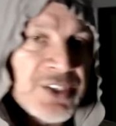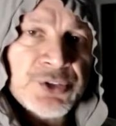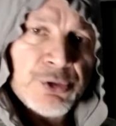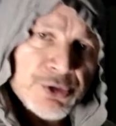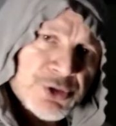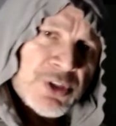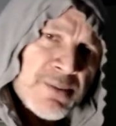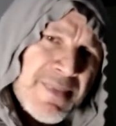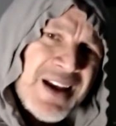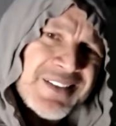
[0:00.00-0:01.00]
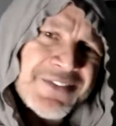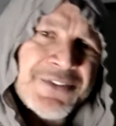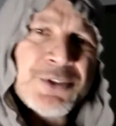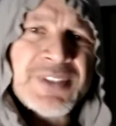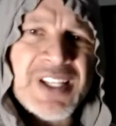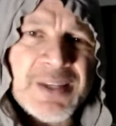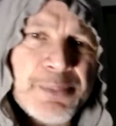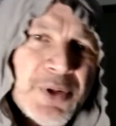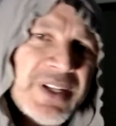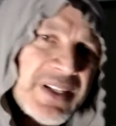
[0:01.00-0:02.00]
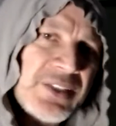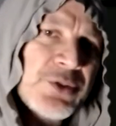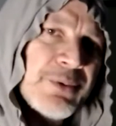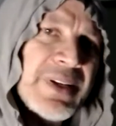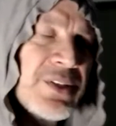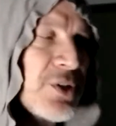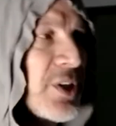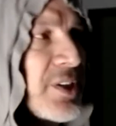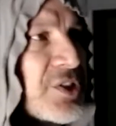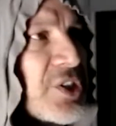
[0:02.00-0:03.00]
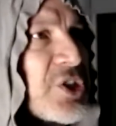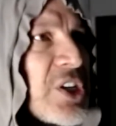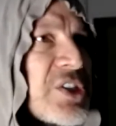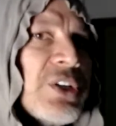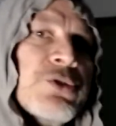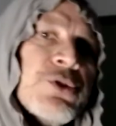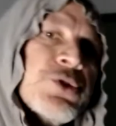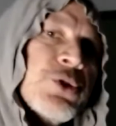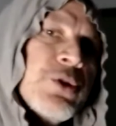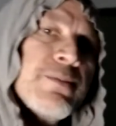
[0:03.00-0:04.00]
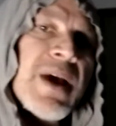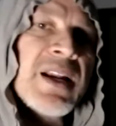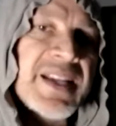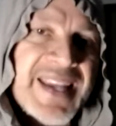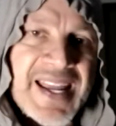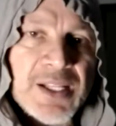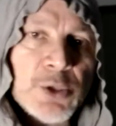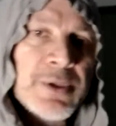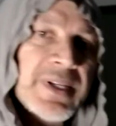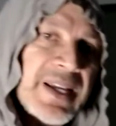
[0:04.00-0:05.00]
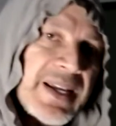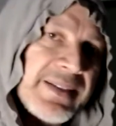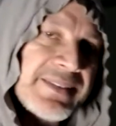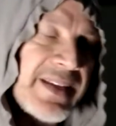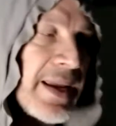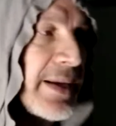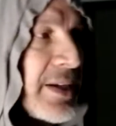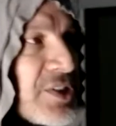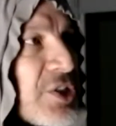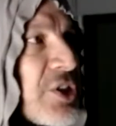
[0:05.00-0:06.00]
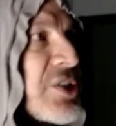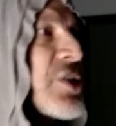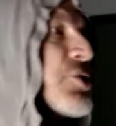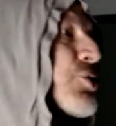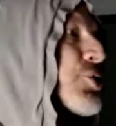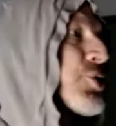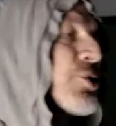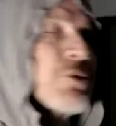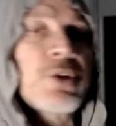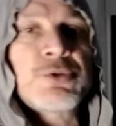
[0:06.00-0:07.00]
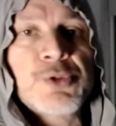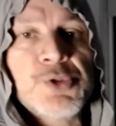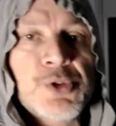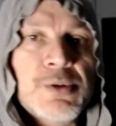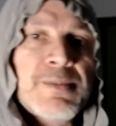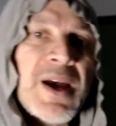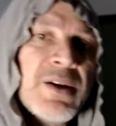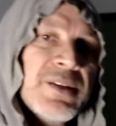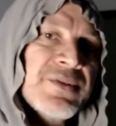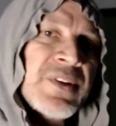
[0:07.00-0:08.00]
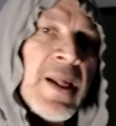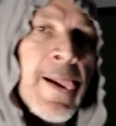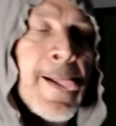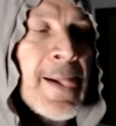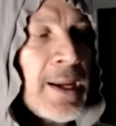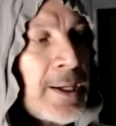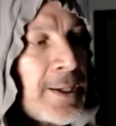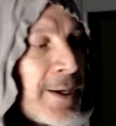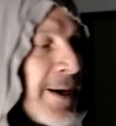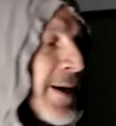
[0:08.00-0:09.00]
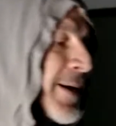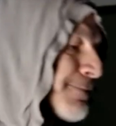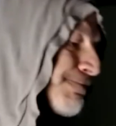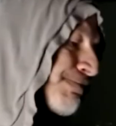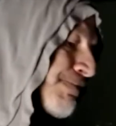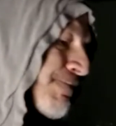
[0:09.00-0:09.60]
to a certain amount of food that you're putting into it. It's adjusting to a certain amount of caloric intake. It's adjusting to a certain amount of